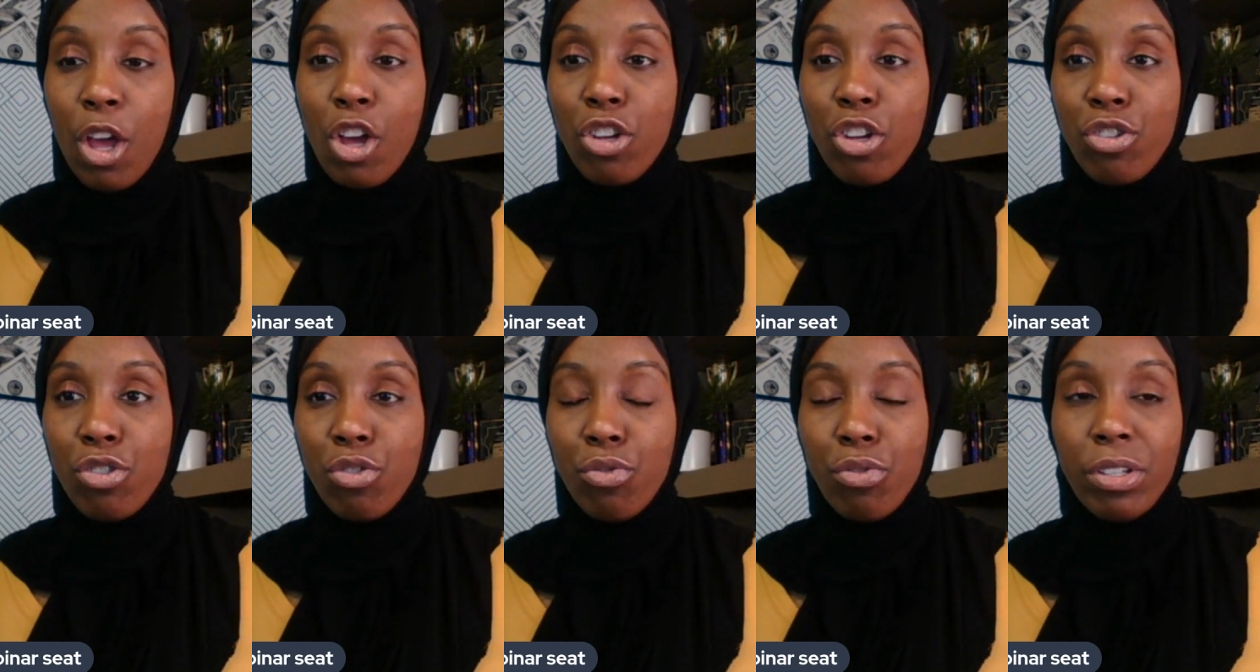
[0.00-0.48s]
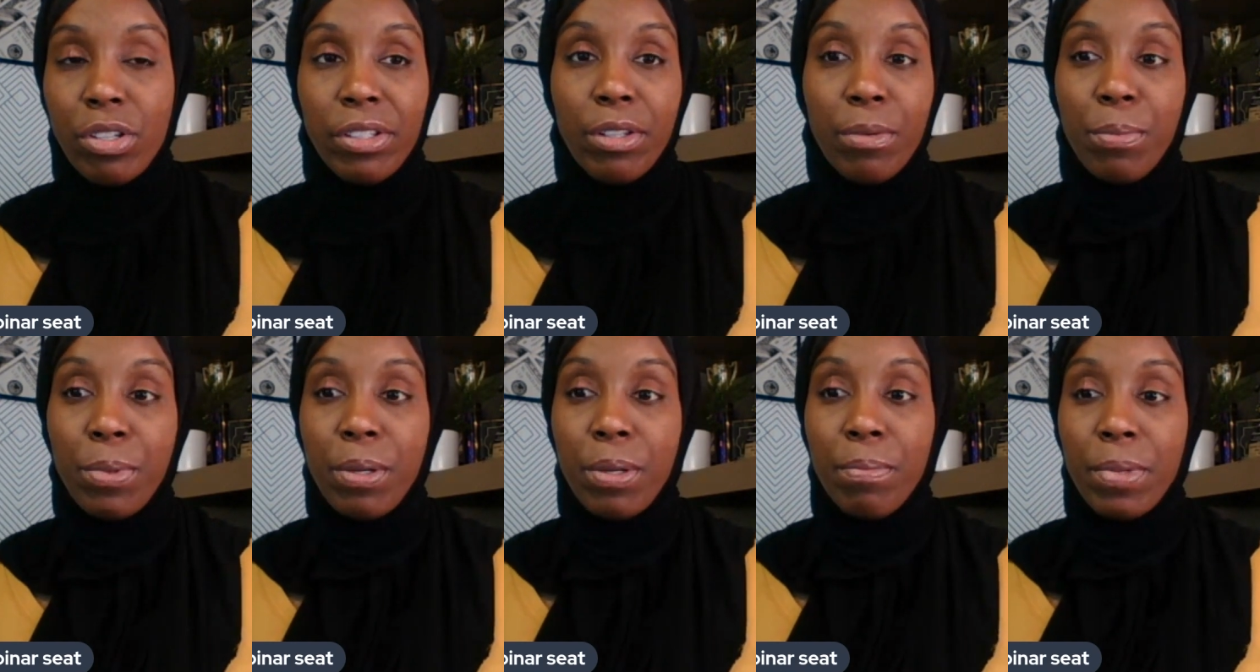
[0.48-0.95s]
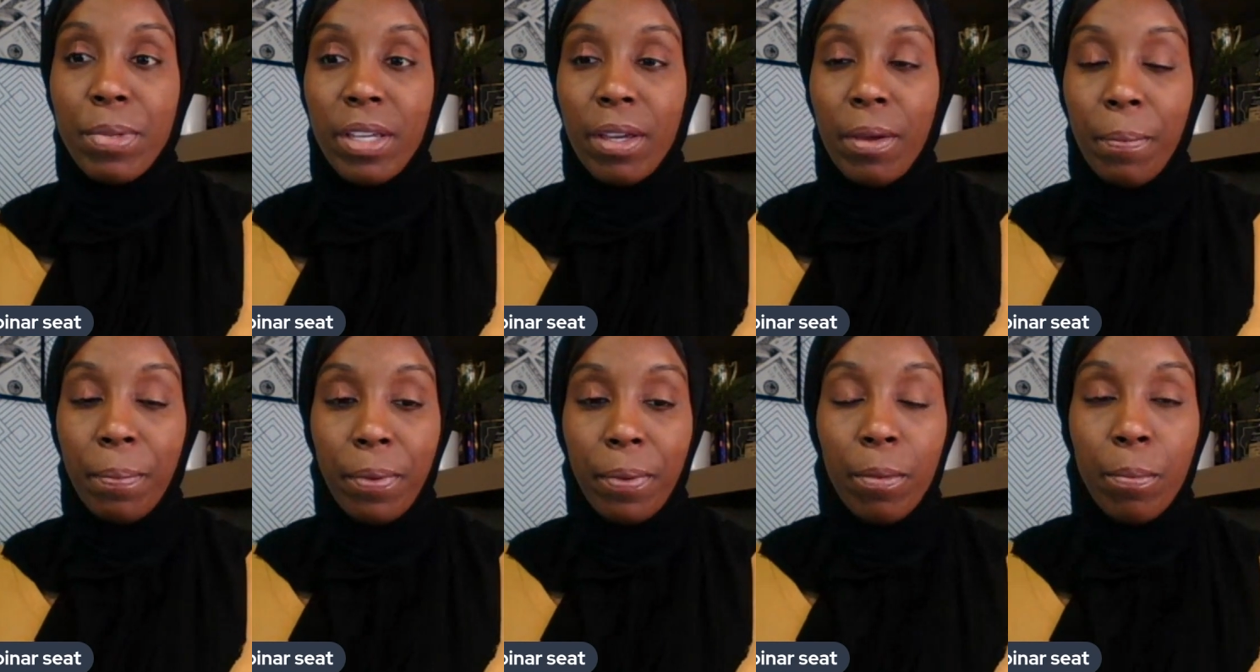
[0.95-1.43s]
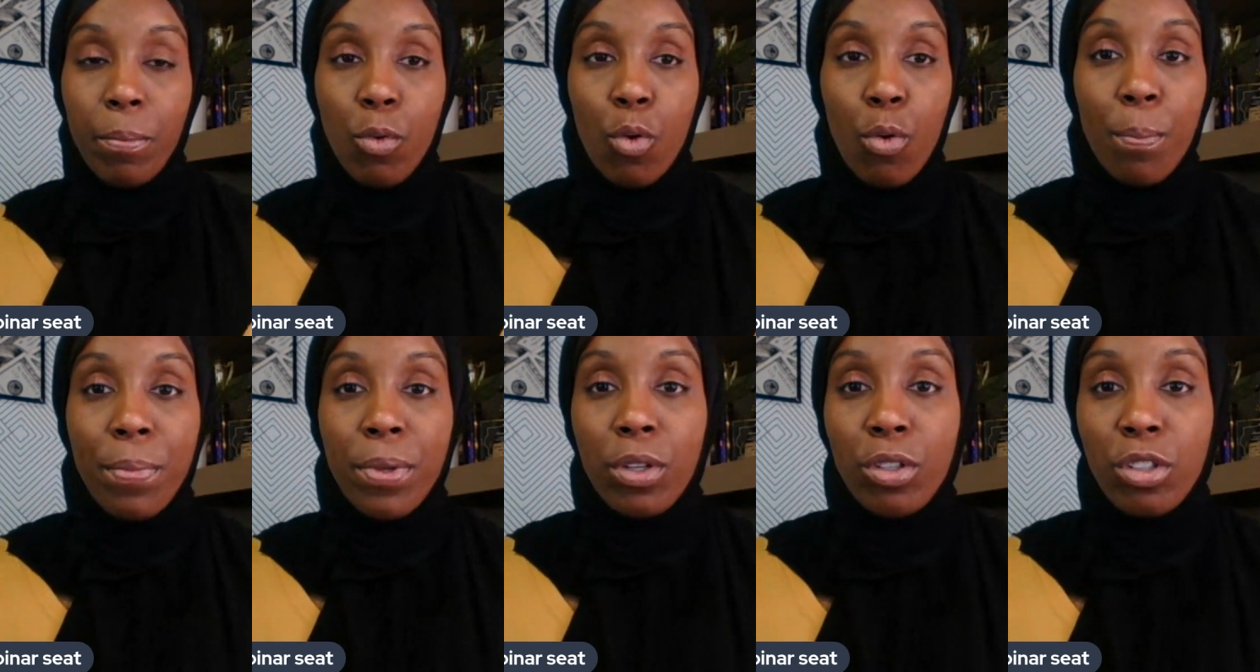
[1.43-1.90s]
You need to be meeting people,
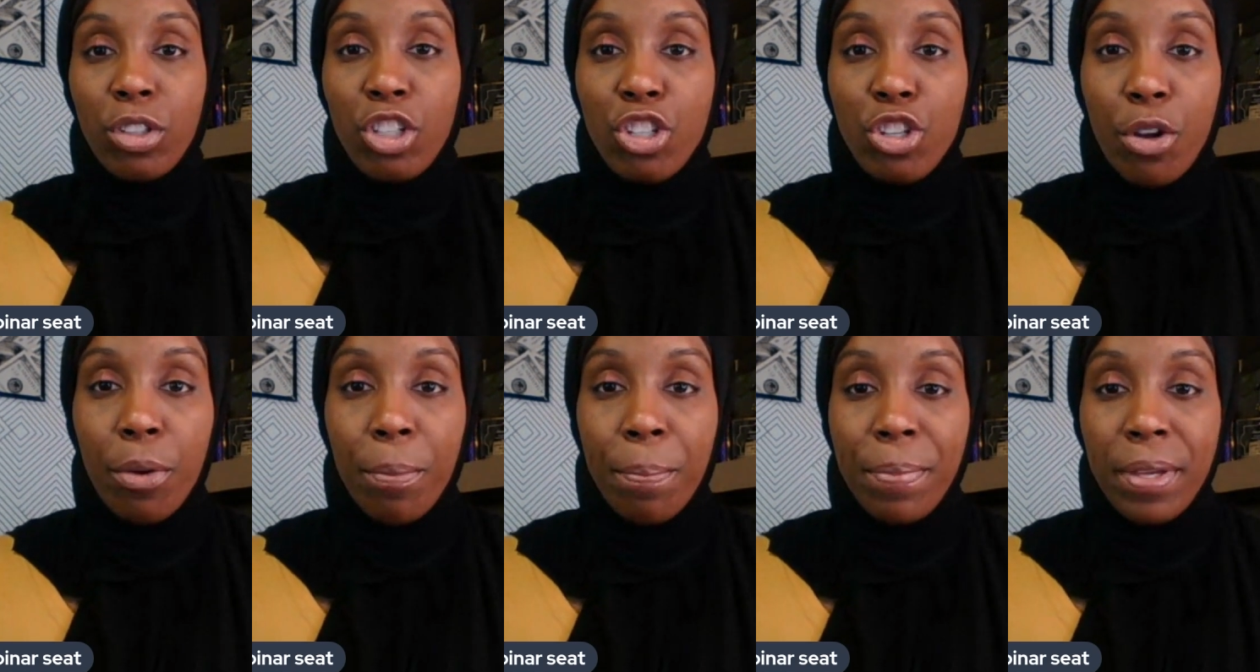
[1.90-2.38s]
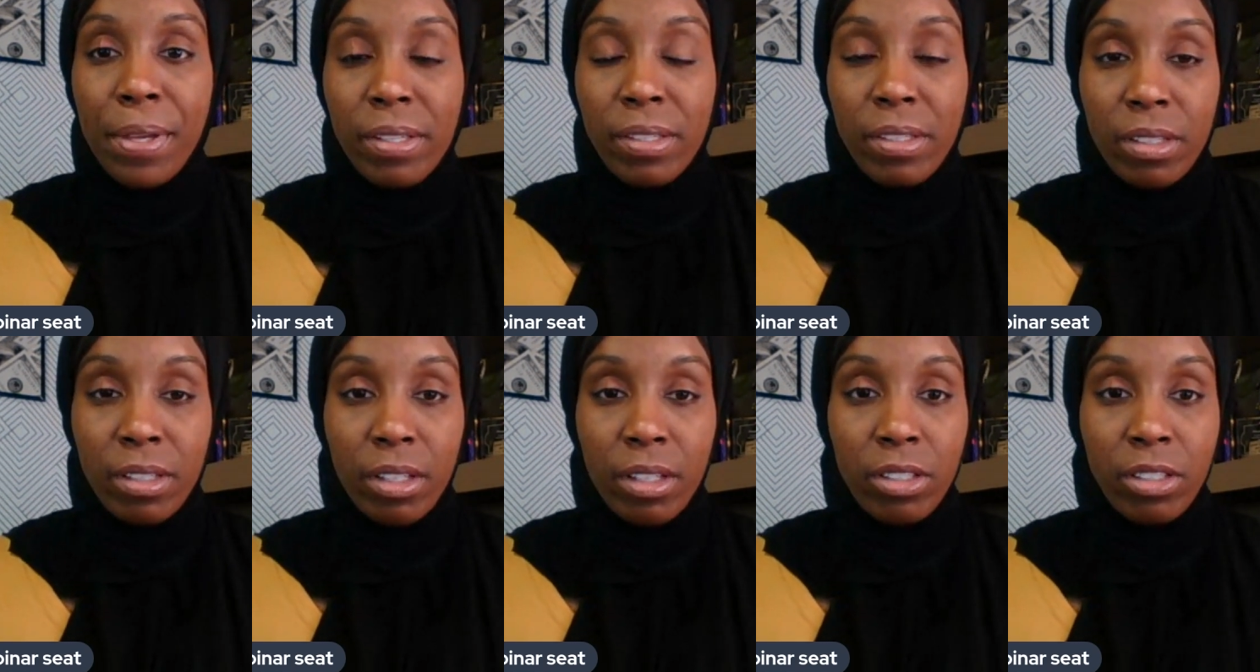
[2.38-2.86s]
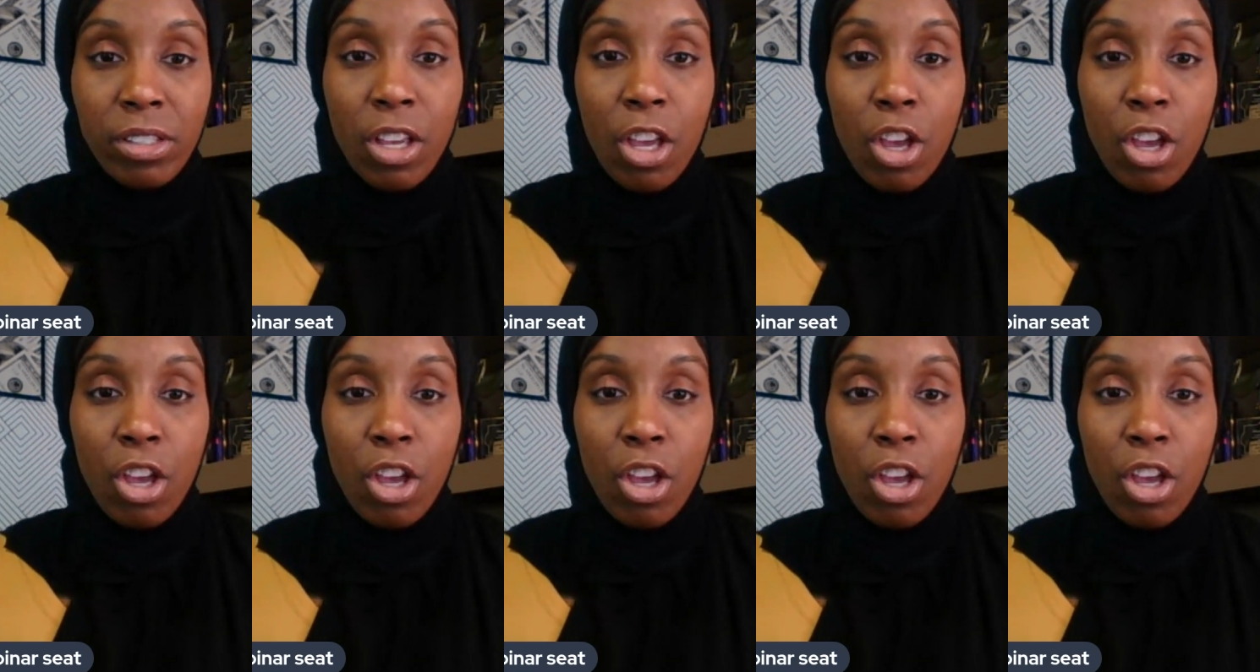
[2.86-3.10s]
building your business.